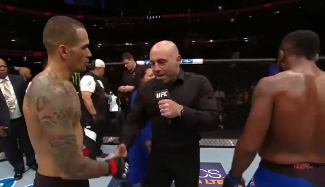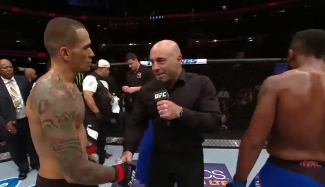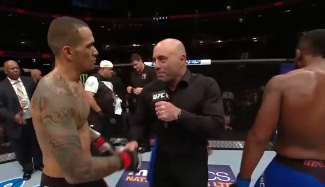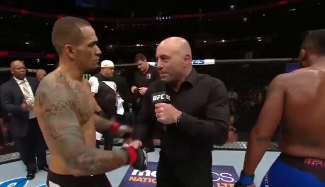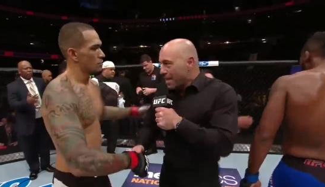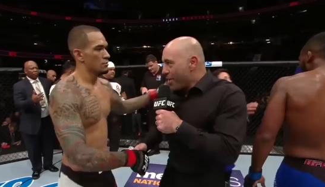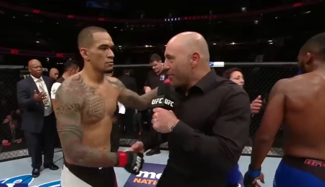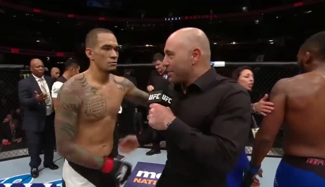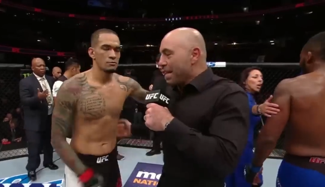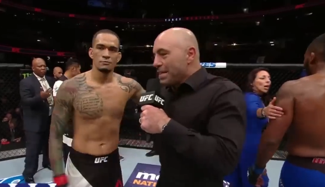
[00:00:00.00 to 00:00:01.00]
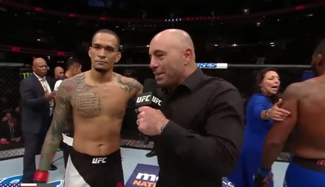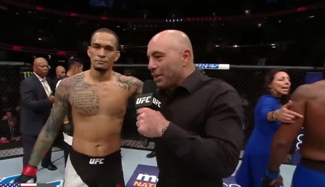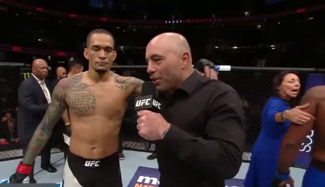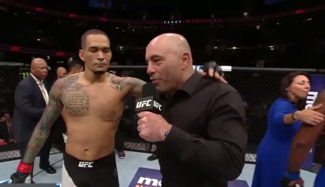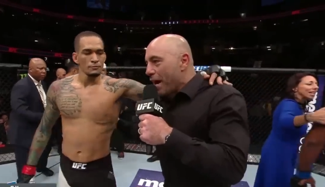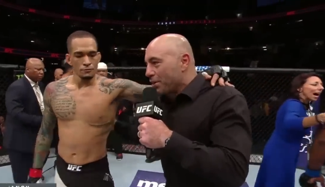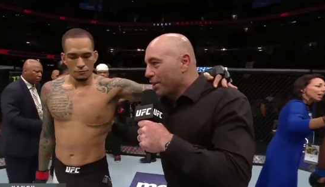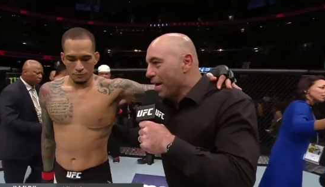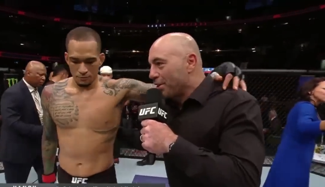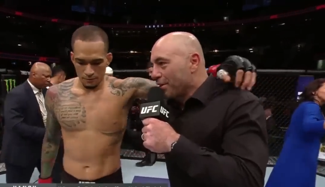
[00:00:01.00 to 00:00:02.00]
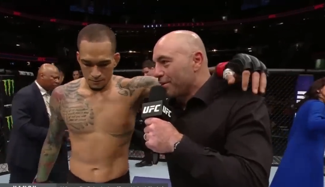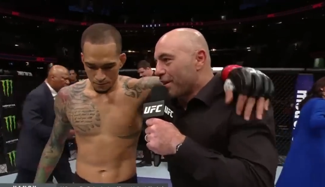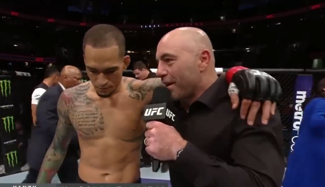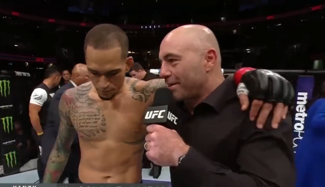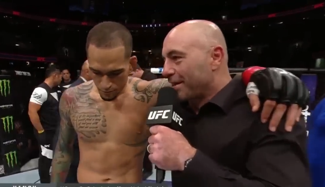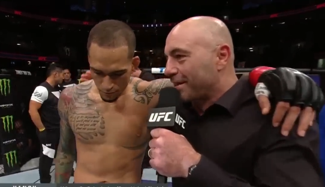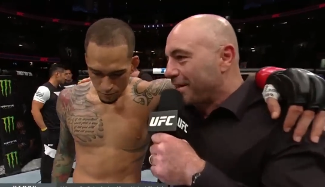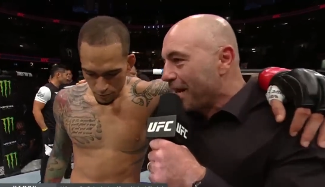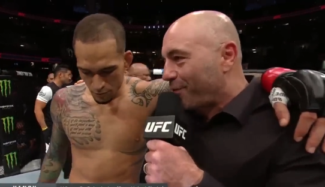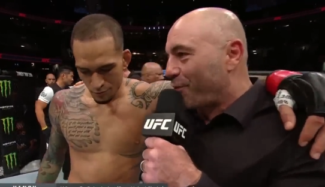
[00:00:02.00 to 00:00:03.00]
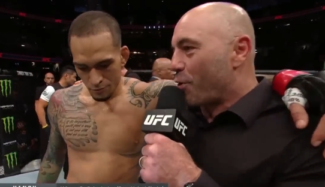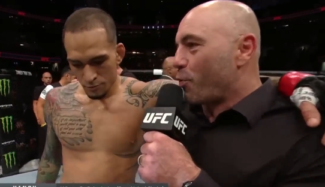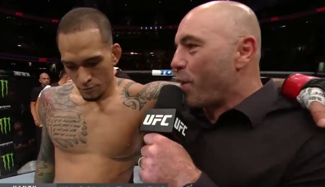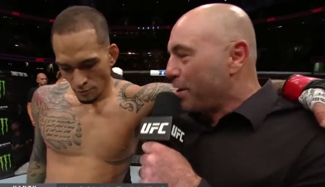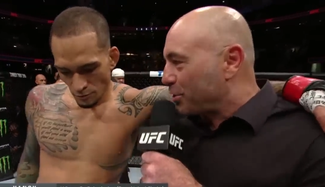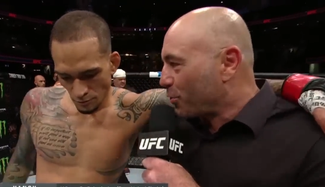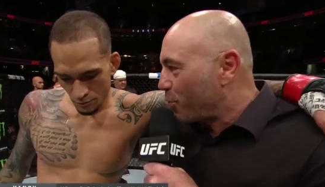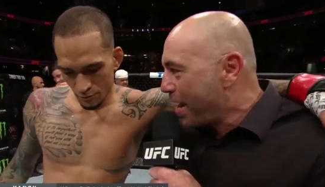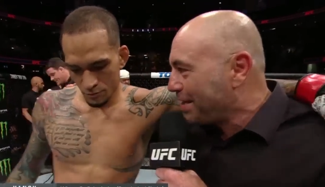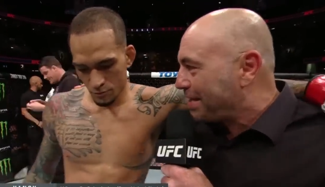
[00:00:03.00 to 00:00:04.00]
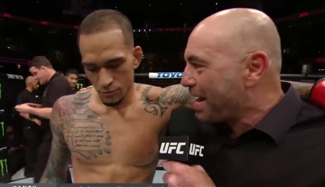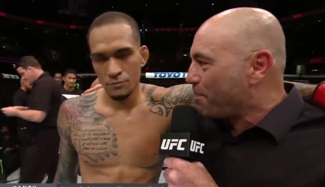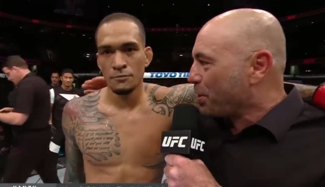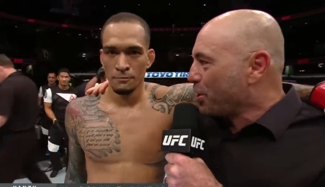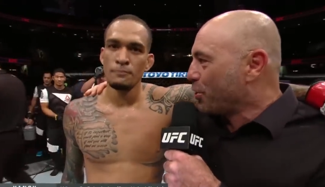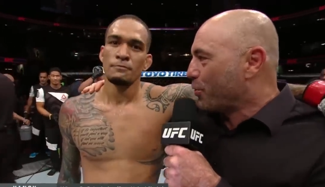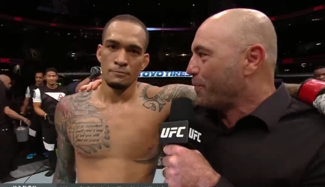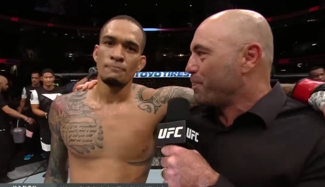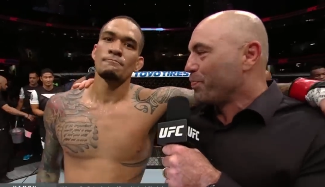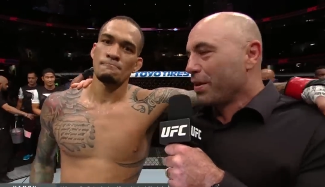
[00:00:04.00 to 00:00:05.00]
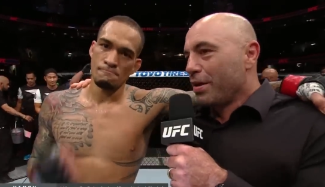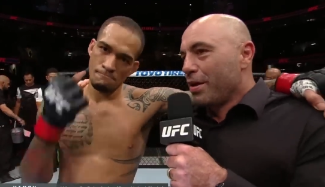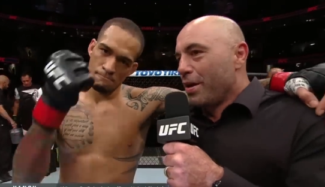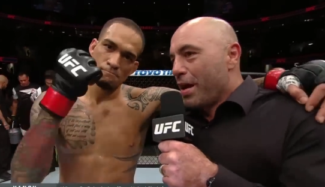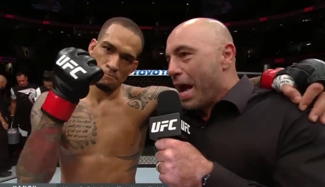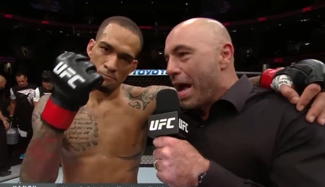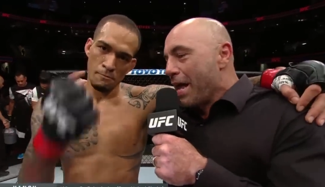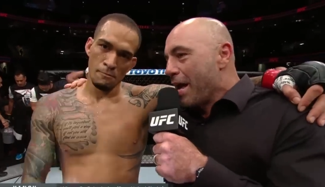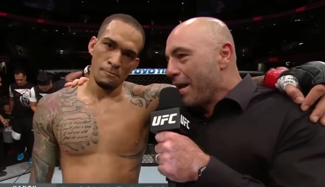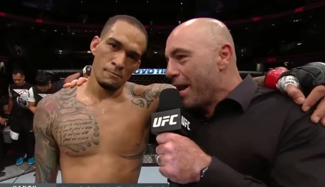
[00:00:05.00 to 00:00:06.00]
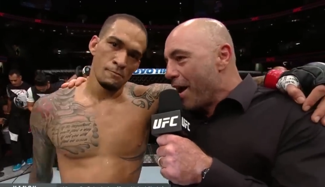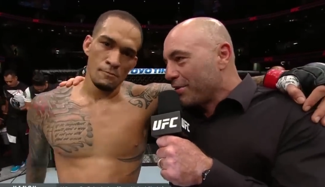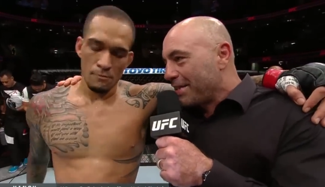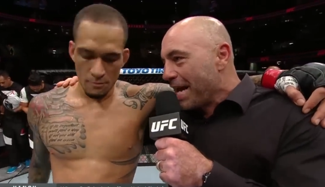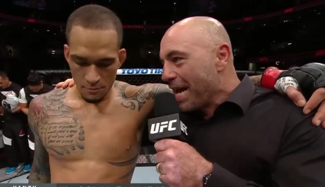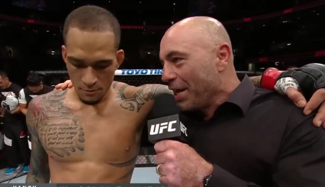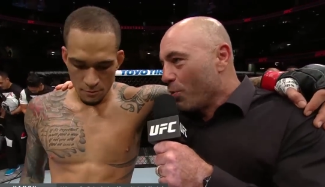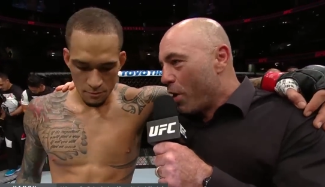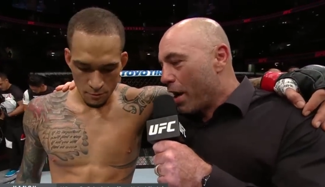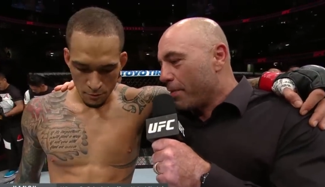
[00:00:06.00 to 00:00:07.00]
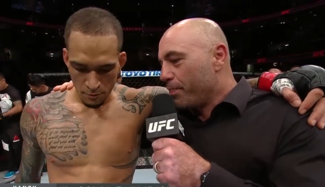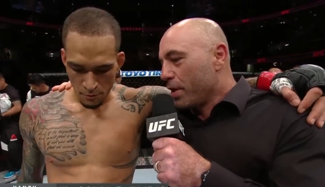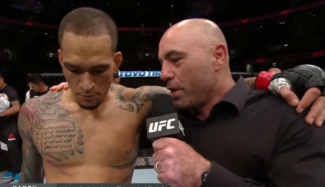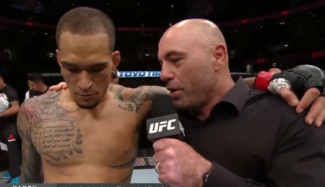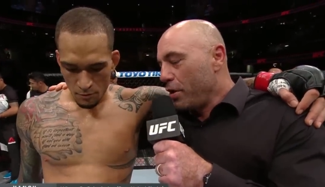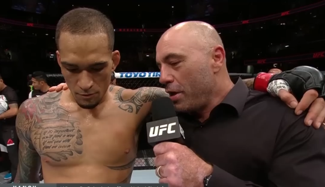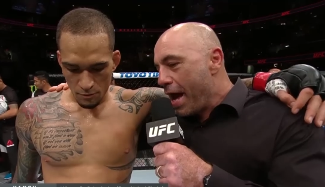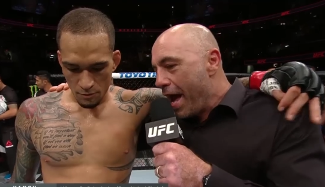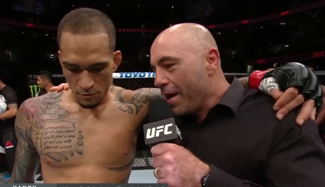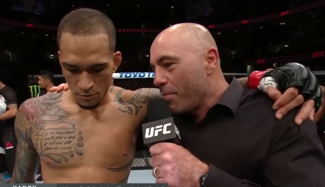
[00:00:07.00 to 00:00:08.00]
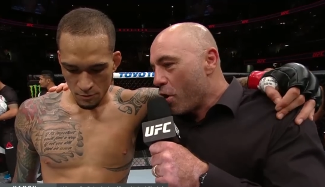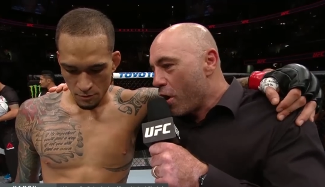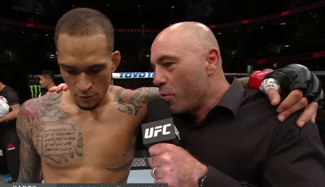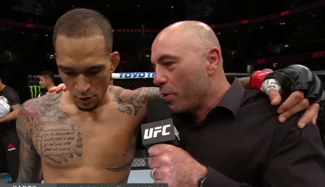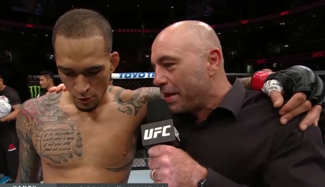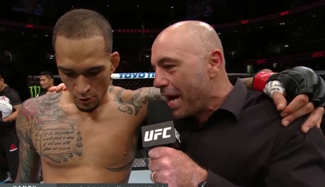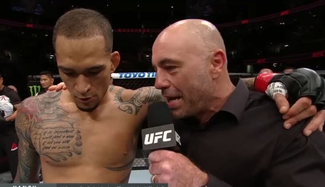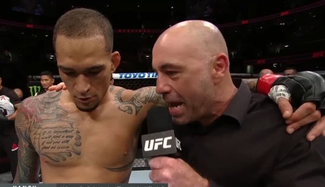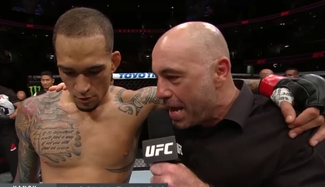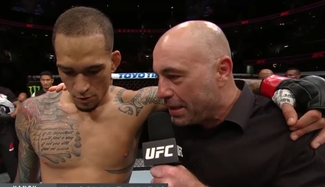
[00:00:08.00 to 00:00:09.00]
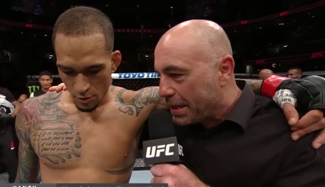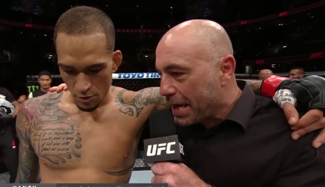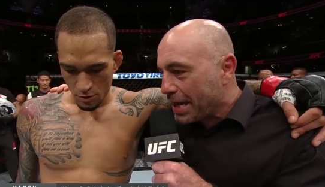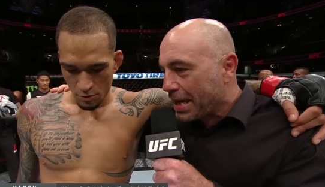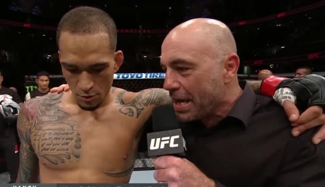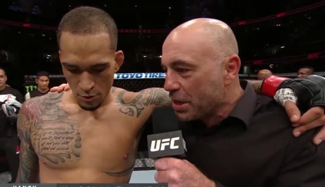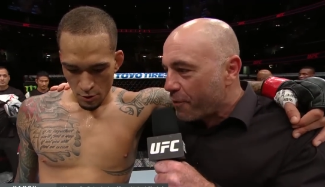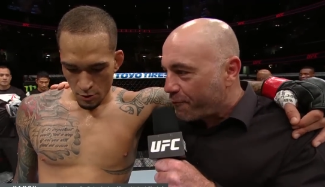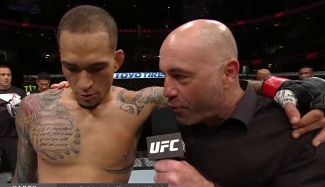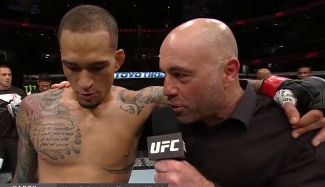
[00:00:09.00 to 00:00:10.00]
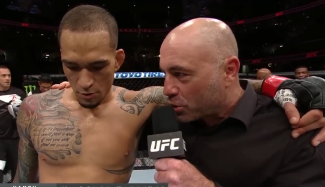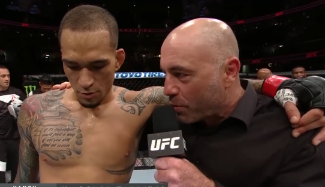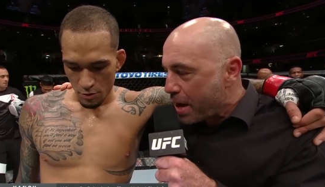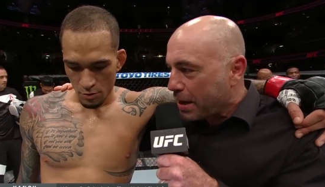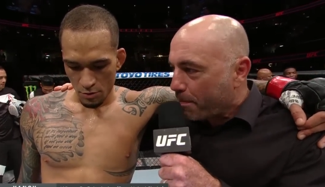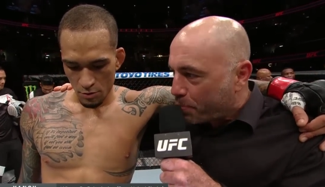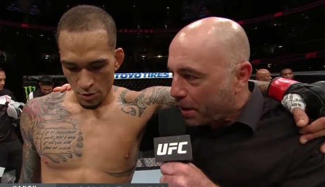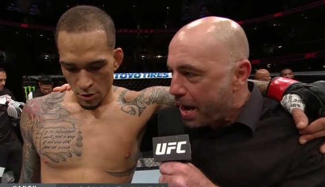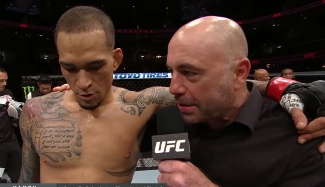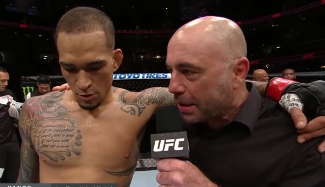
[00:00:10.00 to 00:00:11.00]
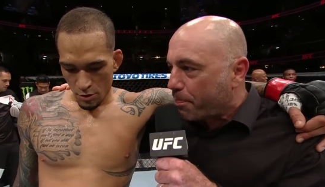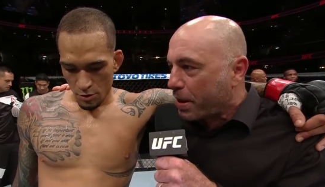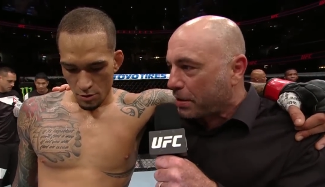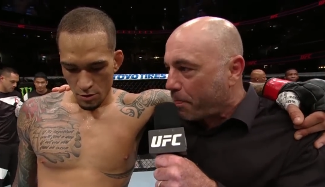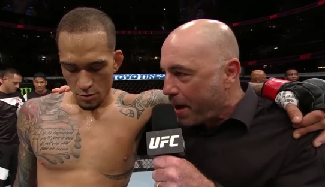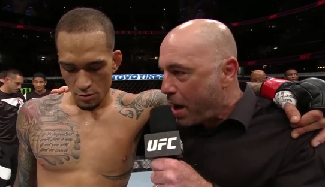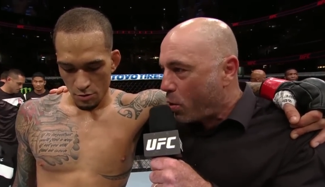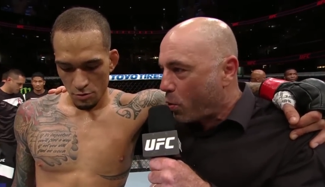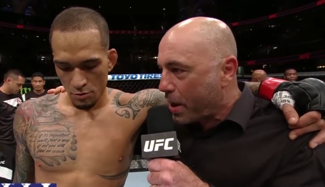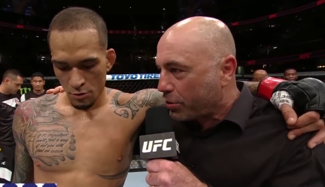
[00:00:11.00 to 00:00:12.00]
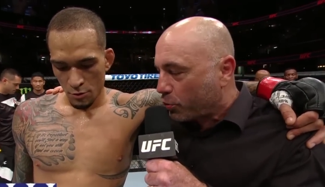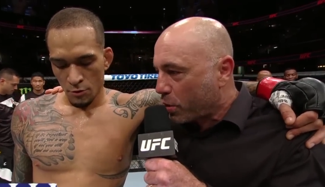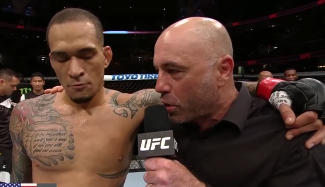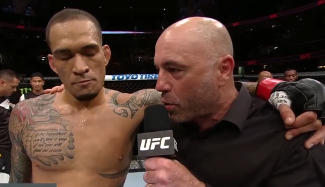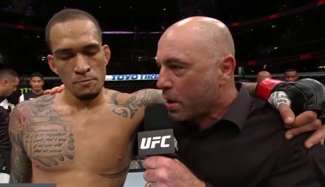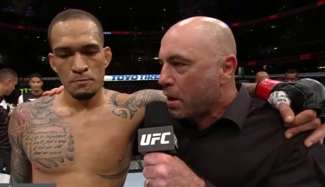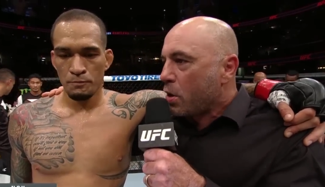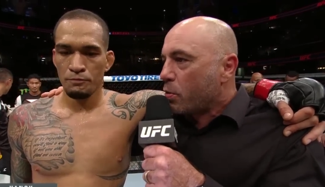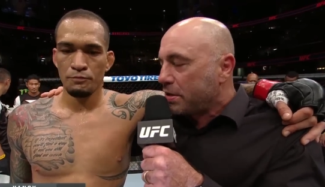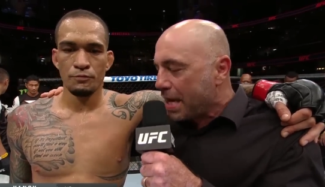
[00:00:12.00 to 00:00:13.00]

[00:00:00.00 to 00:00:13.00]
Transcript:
Speaker 1: Yancy Medeiros. Yancy, congratulations on a successful welterweight debut and an outstanding one. You, you had him hurt with that head kick in the first round. He blocked it, but the power went through. Was